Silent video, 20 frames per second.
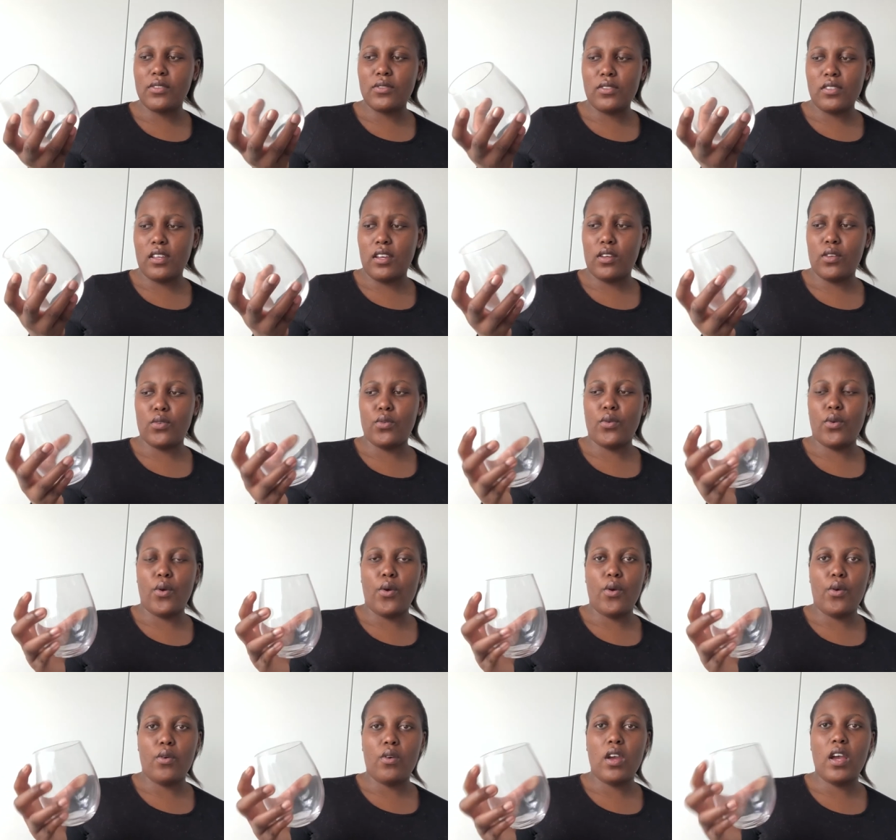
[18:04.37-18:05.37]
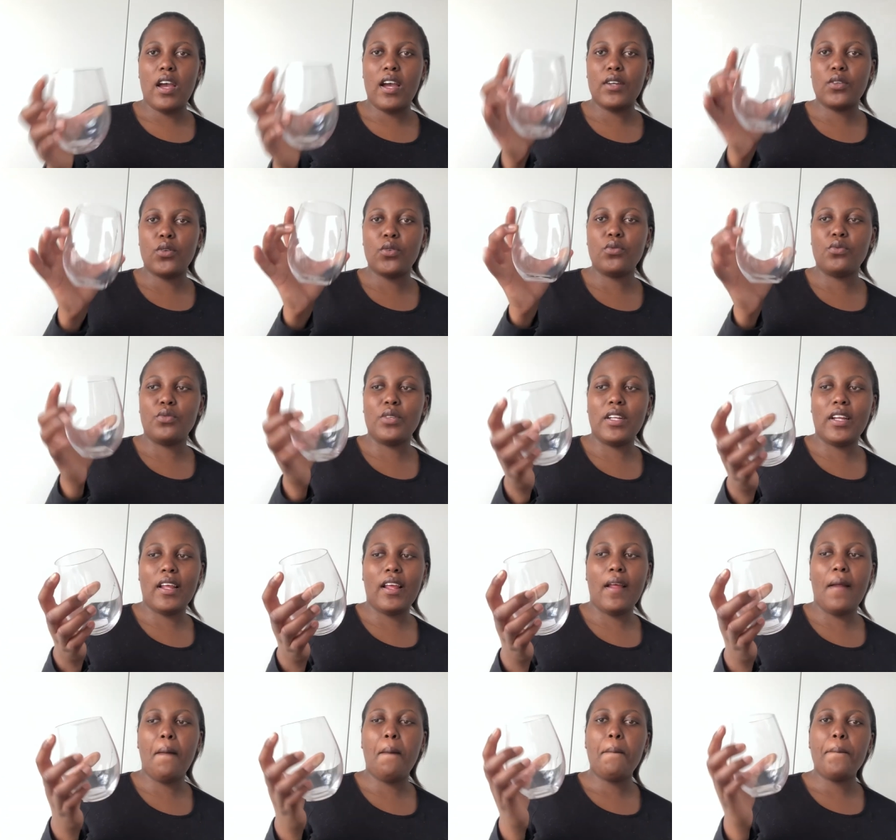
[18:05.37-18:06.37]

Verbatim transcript: I was like, no, I don't really